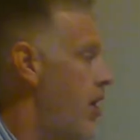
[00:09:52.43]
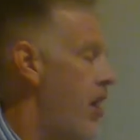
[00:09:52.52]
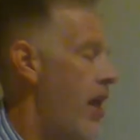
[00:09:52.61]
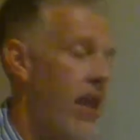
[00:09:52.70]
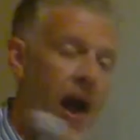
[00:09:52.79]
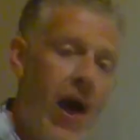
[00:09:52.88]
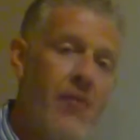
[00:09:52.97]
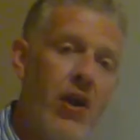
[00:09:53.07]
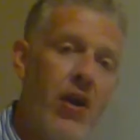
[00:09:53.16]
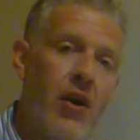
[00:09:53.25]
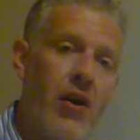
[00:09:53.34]
And I'm
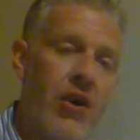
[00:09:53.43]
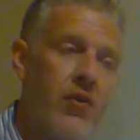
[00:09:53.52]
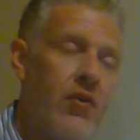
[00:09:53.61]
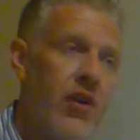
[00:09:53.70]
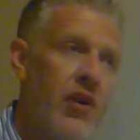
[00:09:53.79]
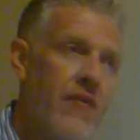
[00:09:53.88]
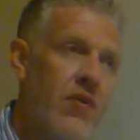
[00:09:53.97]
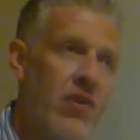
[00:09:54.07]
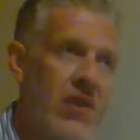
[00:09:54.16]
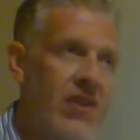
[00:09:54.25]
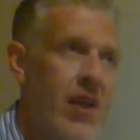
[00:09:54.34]
going to argue, I'll give you
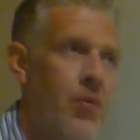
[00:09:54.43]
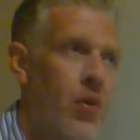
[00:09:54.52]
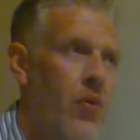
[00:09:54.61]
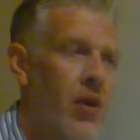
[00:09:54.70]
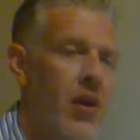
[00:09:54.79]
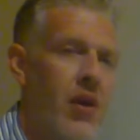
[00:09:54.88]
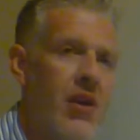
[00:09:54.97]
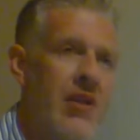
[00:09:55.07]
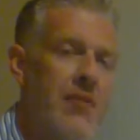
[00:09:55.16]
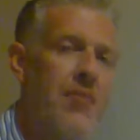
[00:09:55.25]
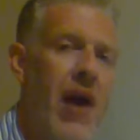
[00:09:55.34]
an example where
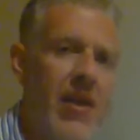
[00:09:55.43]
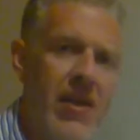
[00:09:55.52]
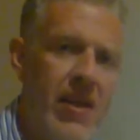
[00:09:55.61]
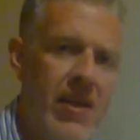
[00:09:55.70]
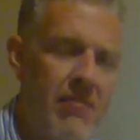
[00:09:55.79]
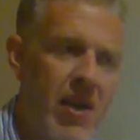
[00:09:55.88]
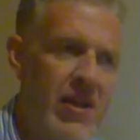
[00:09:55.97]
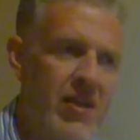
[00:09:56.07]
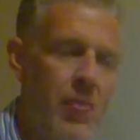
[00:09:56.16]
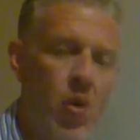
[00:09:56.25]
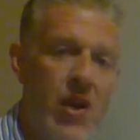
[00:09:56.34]
I think it makes
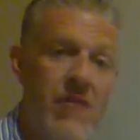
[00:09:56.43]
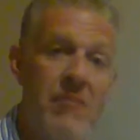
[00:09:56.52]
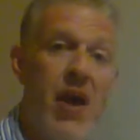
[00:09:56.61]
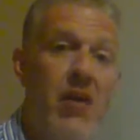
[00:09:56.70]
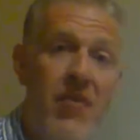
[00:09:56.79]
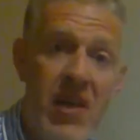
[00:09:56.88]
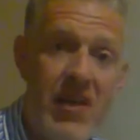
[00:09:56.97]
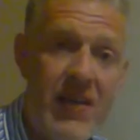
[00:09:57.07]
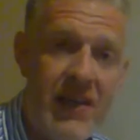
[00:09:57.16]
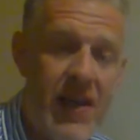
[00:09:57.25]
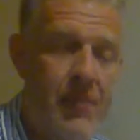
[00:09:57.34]
his point even better than
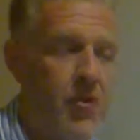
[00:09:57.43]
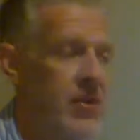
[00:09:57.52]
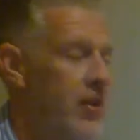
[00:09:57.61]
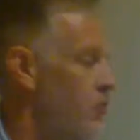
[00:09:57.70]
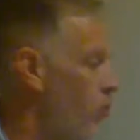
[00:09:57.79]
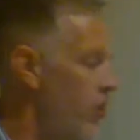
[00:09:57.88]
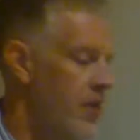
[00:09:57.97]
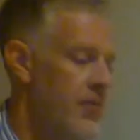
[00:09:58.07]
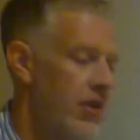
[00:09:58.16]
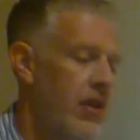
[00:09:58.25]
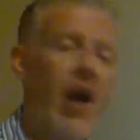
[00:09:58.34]
his examples, because
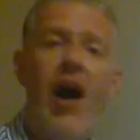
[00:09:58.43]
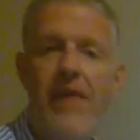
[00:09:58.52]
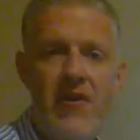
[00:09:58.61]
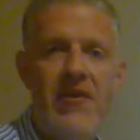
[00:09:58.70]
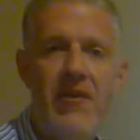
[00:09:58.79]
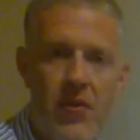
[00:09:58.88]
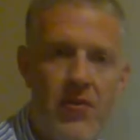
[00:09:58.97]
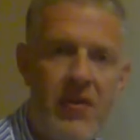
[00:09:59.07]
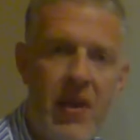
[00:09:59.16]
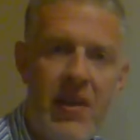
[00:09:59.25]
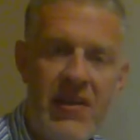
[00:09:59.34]
Williams offers his
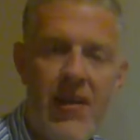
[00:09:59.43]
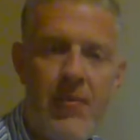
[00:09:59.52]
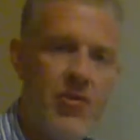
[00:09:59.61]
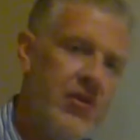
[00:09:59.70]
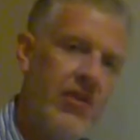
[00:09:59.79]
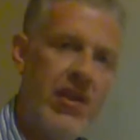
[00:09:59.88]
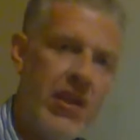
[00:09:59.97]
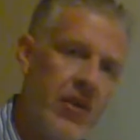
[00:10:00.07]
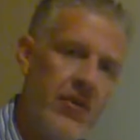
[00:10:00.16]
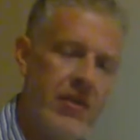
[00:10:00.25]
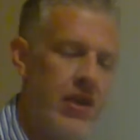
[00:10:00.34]
own examples just like
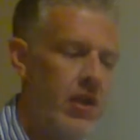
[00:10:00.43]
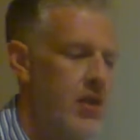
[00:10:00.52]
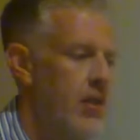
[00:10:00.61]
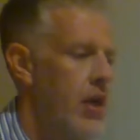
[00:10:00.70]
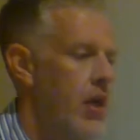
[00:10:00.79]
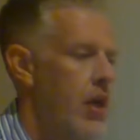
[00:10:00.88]
Nielsen does.